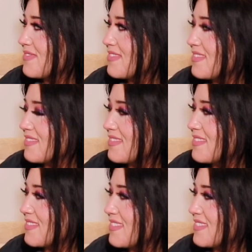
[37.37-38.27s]

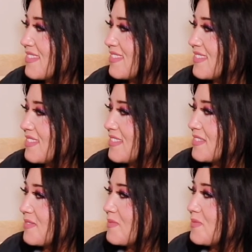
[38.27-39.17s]

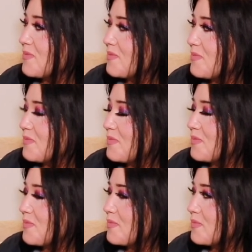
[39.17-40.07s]

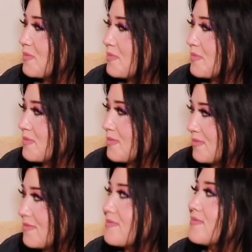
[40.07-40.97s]

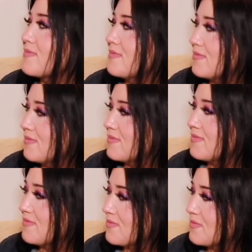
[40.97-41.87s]

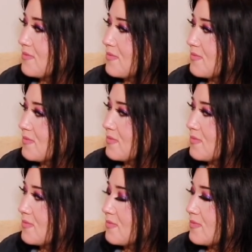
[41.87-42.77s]

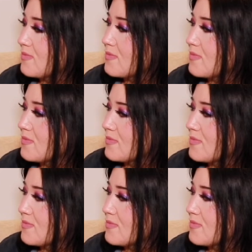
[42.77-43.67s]

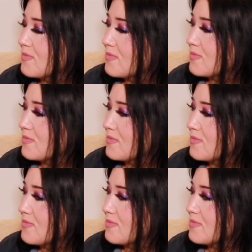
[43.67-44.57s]

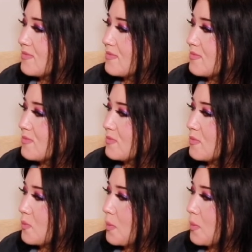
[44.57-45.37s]
No words are spoken by the person on screen.